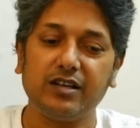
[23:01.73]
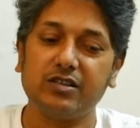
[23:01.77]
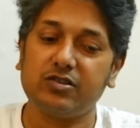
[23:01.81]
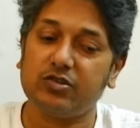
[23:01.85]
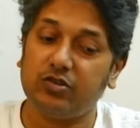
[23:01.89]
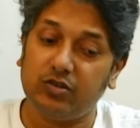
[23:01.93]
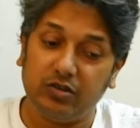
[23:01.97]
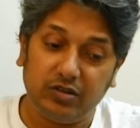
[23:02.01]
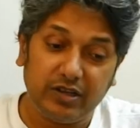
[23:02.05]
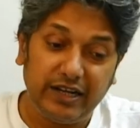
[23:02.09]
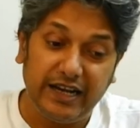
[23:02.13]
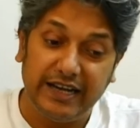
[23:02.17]

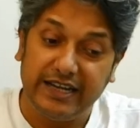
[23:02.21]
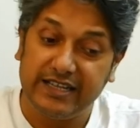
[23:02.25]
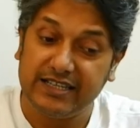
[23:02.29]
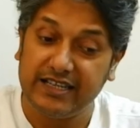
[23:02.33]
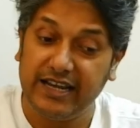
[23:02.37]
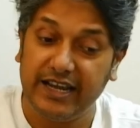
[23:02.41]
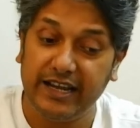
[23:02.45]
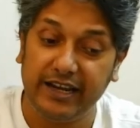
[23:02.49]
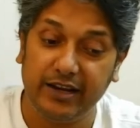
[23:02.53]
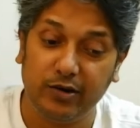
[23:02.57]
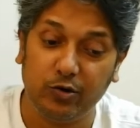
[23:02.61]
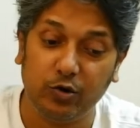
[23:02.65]
So
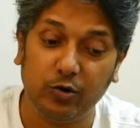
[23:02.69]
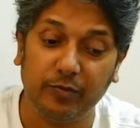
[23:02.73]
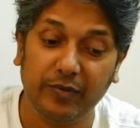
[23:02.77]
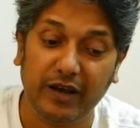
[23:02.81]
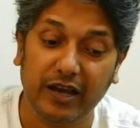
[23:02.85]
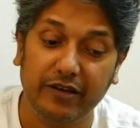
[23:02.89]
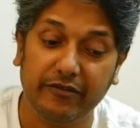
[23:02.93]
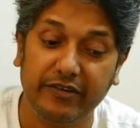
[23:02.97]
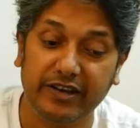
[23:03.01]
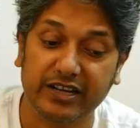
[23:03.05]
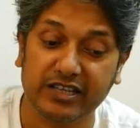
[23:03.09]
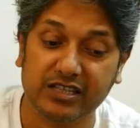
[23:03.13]
guys, I
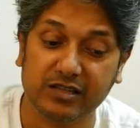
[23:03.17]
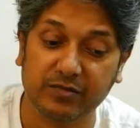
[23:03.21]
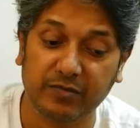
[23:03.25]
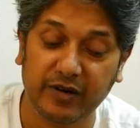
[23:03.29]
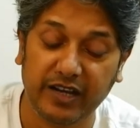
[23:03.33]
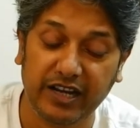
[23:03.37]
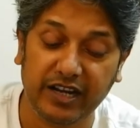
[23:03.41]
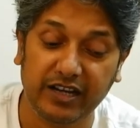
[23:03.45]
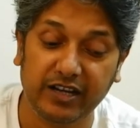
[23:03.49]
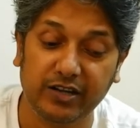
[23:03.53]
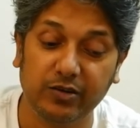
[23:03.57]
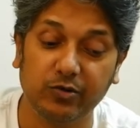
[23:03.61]
hope I have
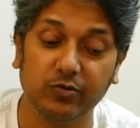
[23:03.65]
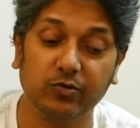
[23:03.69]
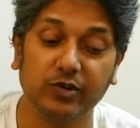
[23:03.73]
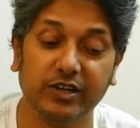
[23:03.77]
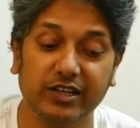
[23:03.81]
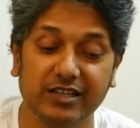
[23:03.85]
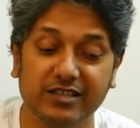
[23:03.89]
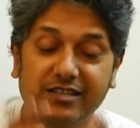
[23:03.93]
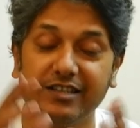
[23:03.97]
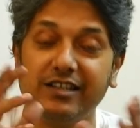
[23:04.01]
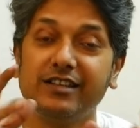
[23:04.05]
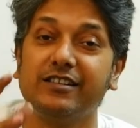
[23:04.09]
explained you
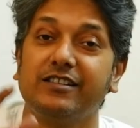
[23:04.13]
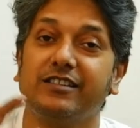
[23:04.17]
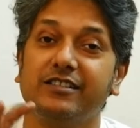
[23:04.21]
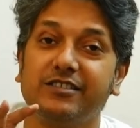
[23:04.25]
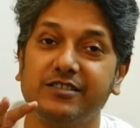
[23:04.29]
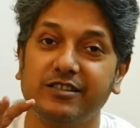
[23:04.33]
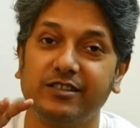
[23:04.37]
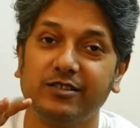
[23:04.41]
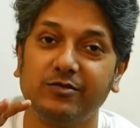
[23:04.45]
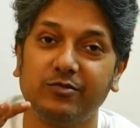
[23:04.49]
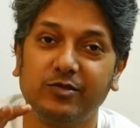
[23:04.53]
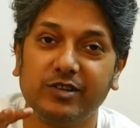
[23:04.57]
what is
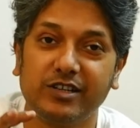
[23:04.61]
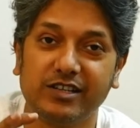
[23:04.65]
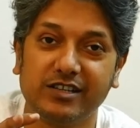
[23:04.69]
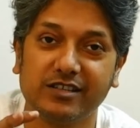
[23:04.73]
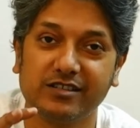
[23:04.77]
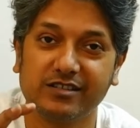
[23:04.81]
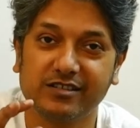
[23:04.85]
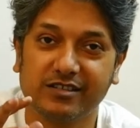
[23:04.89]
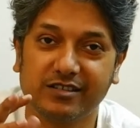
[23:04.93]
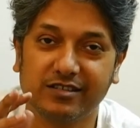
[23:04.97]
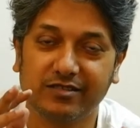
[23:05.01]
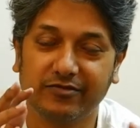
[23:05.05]
literature, what
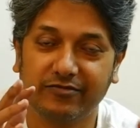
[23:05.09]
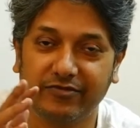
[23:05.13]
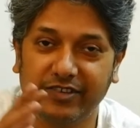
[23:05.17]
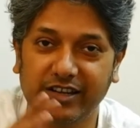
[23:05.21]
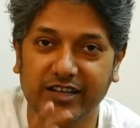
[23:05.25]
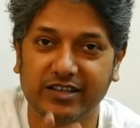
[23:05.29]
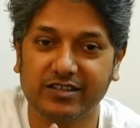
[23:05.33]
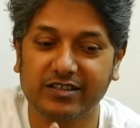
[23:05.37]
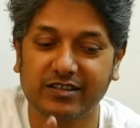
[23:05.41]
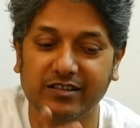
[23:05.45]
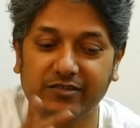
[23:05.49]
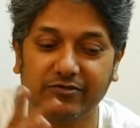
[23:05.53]
is
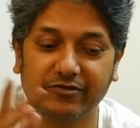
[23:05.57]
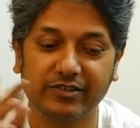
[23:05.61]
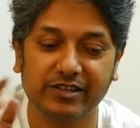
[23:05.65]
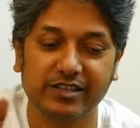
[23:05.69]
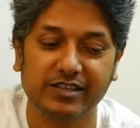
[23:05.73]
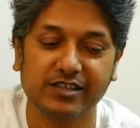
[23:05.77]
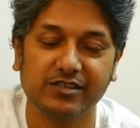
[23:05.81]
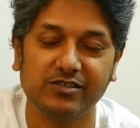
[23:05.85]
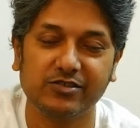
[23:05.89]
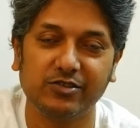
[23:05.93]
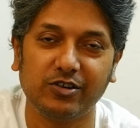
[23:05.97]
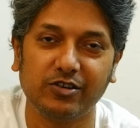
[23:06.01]
fiction
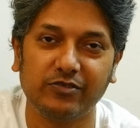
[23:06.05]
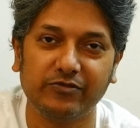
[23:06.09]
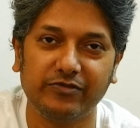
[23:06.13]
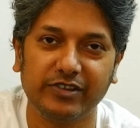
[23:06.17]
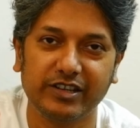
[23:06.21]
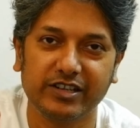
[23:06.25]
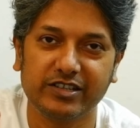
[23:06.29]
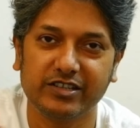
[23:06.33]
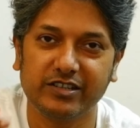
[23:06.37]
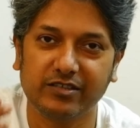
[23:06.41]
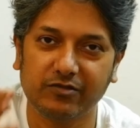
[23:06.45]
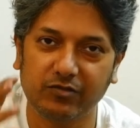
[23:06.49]
versus
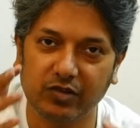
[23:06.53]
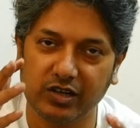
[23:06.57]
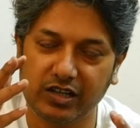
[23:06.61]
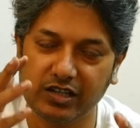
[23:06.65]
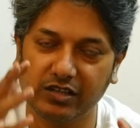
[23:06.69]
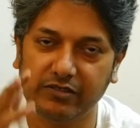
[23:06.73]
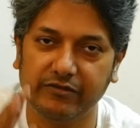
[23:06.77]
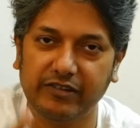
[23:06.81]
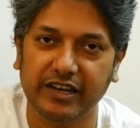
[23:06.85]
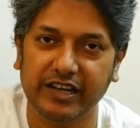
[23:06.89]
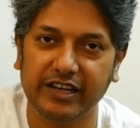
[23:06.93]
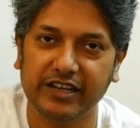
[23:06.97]
non-fiction,
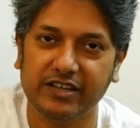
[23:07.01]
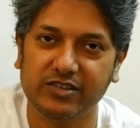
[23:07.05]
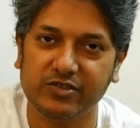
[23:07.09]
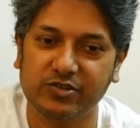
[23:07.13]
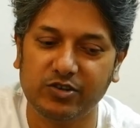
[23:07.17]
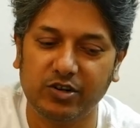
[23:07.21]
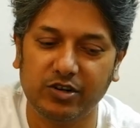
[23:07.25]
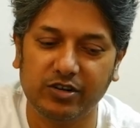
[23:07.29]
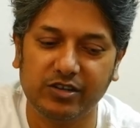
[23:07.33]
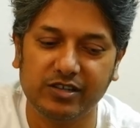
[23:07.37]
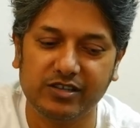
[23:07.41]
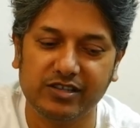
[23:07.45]
what are the
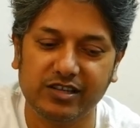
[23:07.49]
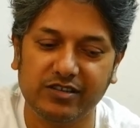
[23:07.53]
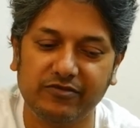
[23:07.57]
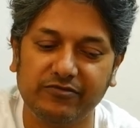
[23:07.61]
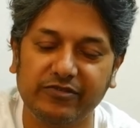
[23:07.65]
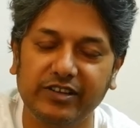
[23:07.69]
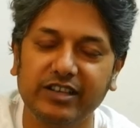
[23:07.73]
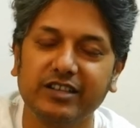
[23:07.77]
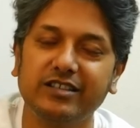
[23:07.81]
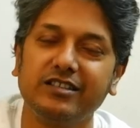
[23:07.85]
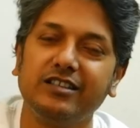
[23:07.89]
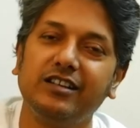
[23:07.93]
various genres
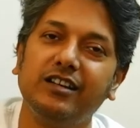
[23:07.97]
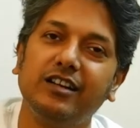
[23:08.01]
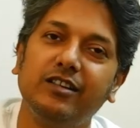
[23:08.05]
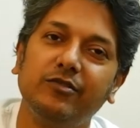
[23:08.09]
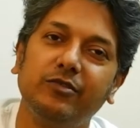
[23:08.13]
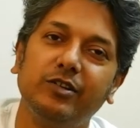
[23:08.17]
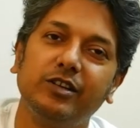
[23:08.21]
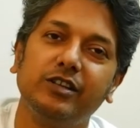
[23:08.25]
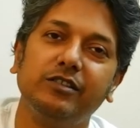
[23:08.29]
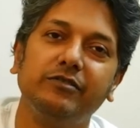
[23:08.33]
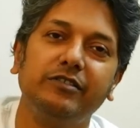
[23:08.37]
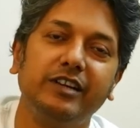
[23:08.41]
in fiction
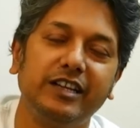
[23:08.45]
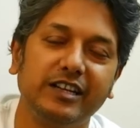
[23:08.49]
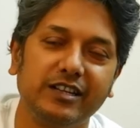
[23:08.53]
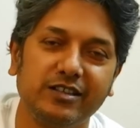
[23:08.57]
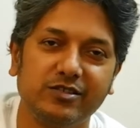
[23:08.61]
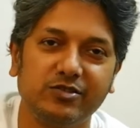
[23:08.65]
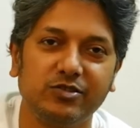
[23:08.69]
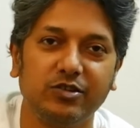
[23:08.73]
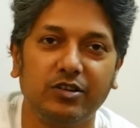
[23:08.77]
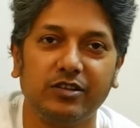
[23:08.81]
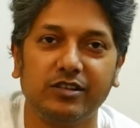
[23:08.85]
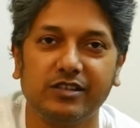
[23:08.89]
and what are the
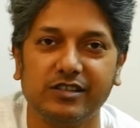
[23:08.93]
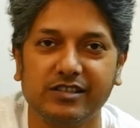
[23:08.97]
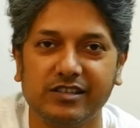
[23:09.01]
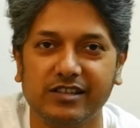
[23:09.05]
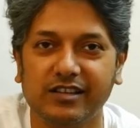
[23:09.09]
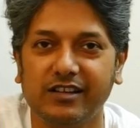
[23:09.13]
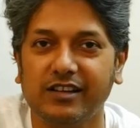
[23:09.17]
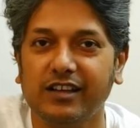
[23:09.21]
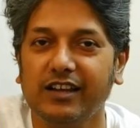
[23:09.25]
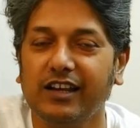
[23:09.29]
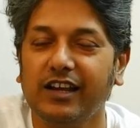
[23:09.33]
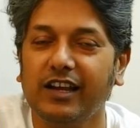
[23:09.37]
various
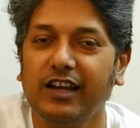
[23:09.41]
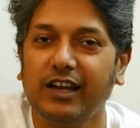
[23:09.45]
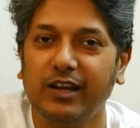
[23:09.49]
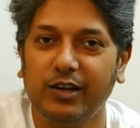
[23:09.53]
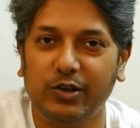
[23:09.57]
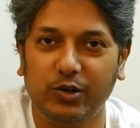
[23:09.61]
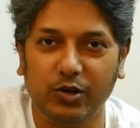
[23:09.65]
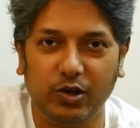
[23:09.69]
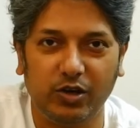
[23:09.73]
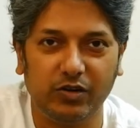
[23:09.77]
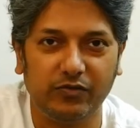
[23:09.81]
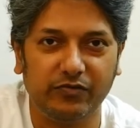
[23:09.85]
genres in
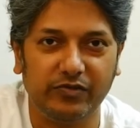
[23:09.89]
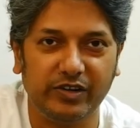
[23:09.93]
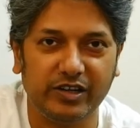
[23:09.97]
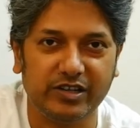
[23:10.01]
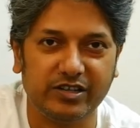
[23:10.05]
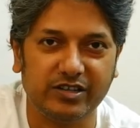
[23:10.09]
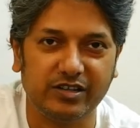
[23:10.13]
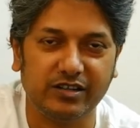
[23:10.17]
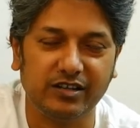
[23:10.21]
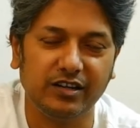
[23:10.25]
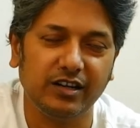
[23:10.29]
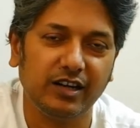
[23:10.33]

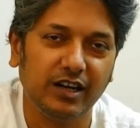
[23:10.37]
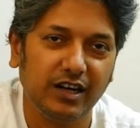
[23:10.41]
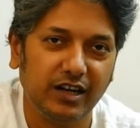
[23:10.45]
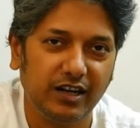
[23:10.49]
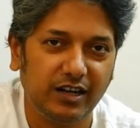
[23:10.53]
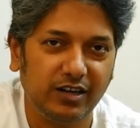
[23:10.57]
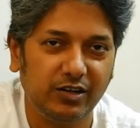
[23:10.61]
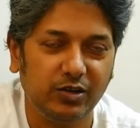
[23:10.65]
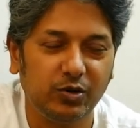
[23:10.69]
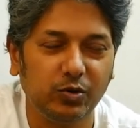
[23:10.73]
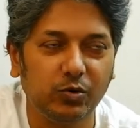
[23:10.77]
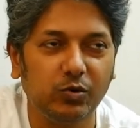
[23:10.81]
non-fiction.
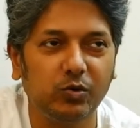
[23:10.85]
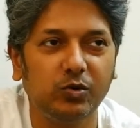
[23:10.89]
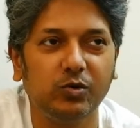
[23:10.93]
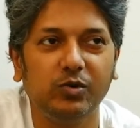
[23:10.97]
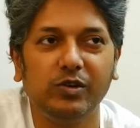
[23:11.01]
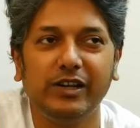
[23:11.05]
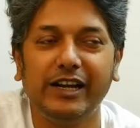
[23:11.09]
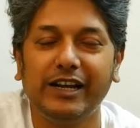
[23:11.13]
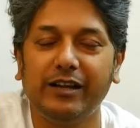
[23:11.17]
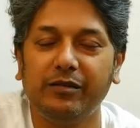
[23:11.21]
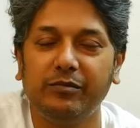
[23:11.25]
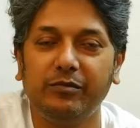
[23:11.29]

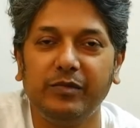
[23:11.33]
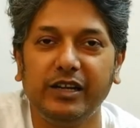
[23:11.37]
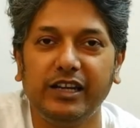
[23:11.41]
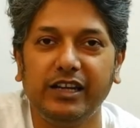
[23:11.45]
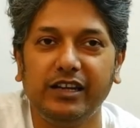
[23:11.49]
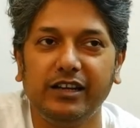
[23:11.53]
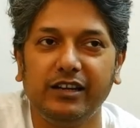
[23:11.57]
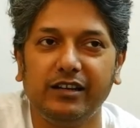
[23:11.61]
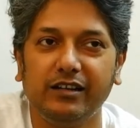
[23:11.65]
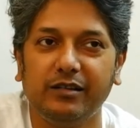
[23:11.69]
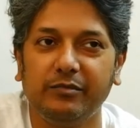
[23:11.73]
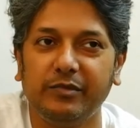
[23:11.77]
Do let
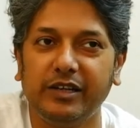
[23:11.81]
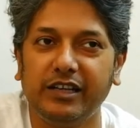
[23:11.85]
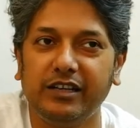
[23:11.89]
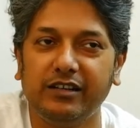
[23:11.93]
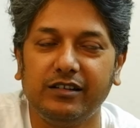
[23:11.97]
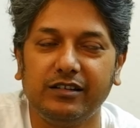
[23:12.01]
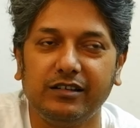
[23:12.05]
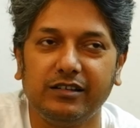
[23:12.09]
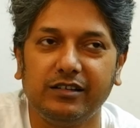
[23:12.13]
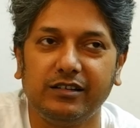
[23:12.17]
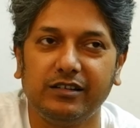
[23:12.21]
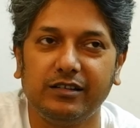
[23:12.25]
me,
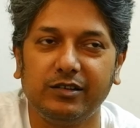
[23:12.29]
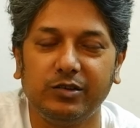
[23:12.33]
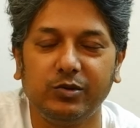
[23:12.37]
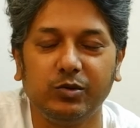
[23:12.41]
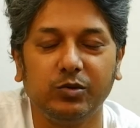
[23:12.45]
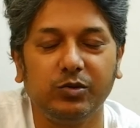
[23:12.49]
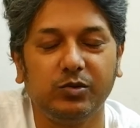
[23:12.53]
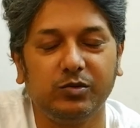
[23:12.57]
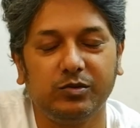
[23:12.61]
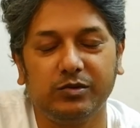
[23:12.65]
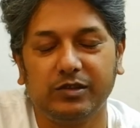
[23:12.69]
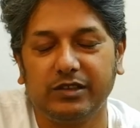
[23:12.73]

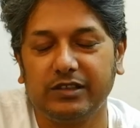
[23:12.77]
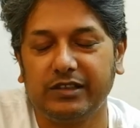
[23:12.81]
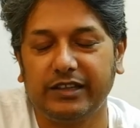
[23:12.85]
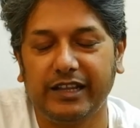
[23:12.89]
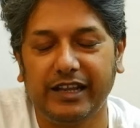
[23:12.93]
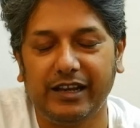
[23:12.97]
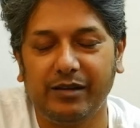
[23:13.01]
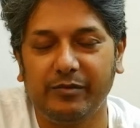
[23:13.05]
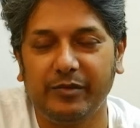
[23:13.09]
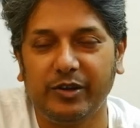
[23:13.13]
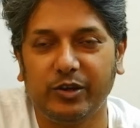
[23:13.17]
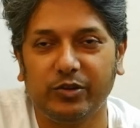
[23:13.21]
do
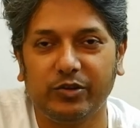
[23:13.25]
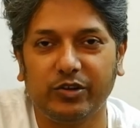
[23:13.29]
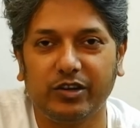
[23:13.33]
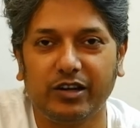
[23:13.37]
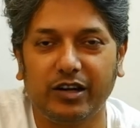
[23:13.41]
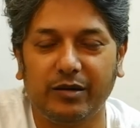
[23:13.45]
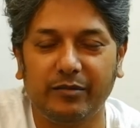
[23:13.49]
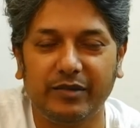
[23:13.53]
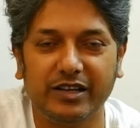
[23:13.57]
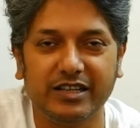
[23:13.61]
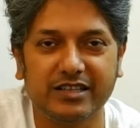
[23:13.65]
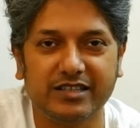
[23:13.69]
tell me on
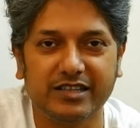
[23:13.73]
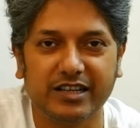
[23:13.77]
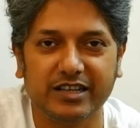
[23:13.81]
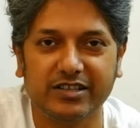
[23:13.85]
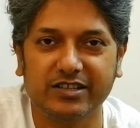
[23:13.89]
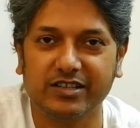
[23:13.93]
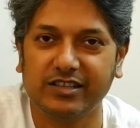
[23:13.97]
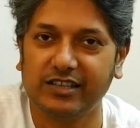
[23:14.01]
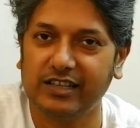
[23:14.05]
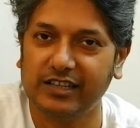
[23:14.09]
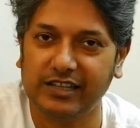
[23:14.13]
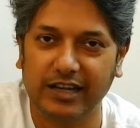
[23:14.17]
the comment
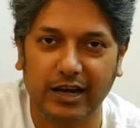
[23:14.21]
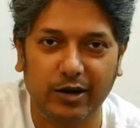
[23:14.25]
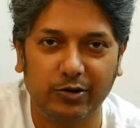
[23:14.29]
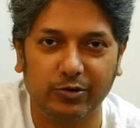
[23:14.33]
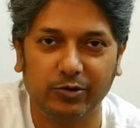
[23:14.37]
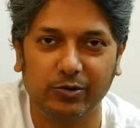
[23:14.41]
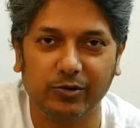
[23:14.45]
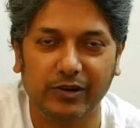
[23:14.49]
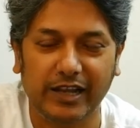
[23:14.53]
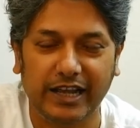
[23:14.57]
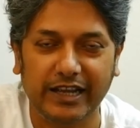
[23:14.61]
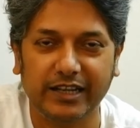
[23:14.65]
section that
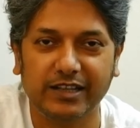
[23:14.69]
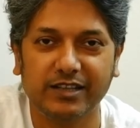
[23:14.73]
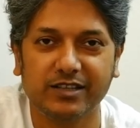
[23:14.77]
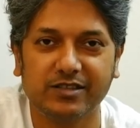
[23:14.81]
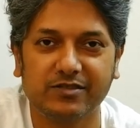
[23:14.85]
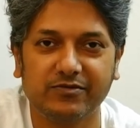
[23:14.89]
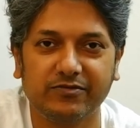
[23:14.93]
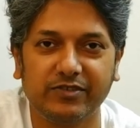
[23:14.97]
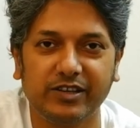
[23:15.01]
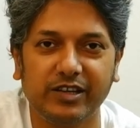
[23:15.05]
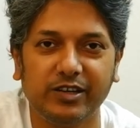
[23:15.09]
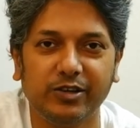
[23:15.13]
how do you like
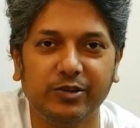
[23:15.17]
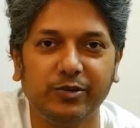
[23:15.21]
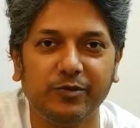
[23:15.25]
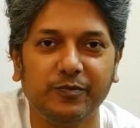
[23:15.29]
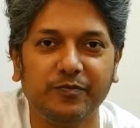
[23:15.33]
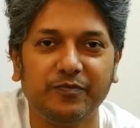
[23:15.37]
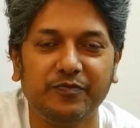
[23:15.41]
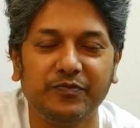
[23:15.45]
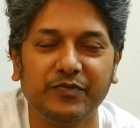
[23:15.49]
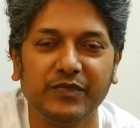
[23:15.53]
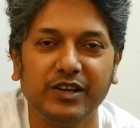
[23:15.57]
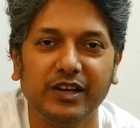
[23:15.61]
this
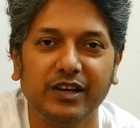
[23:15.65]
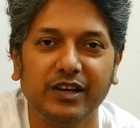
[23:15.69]
video.